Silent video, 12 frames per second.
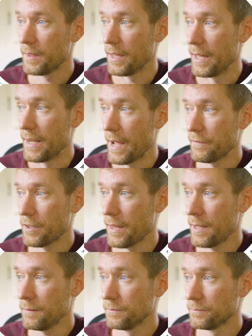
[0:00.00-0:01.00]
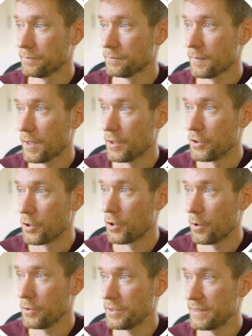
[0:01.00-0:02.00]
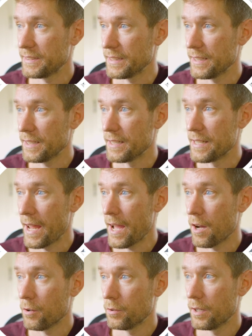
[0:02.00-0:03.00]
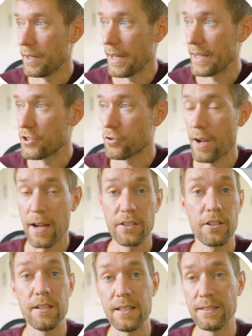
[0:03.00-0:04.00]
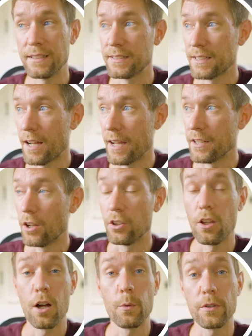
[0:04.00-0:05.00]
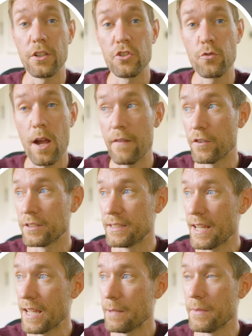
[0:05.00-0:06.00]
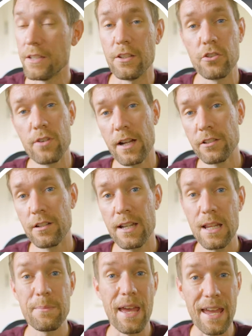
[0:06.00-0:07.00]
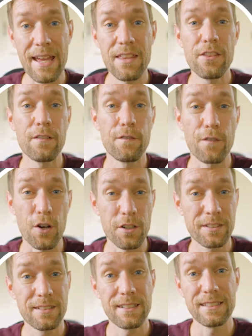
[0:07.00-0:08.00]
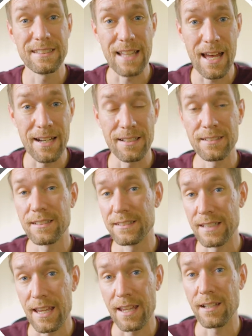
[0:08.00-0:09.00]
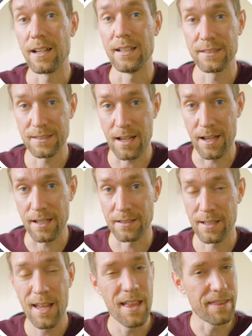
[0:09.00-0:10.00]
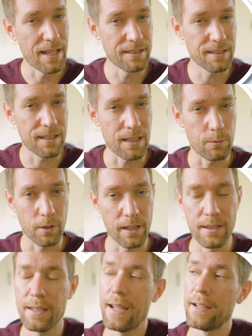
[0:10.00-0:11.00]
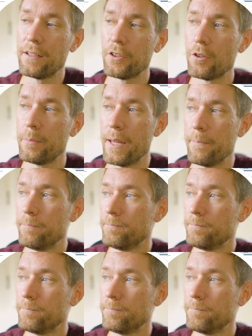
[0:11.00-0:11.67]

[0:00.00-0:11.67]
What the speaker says: and after that, you're going to see now a tractor is assigned along with the driver's name in the tractor name and the first status saying assigned. That's key. We'll get to that in a little bit.